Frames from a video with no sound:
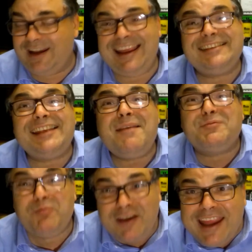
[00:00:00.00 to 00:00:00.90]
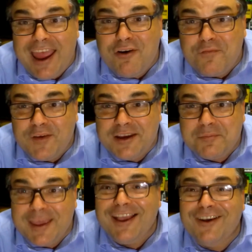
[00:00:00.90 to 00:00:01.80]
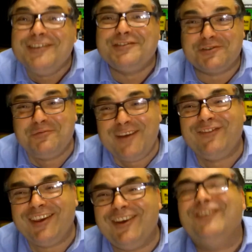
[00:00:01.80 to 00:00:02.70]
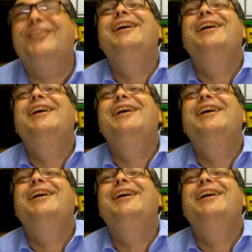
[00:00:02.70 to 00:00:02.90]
And he seems pretty healthy, to be honest with you.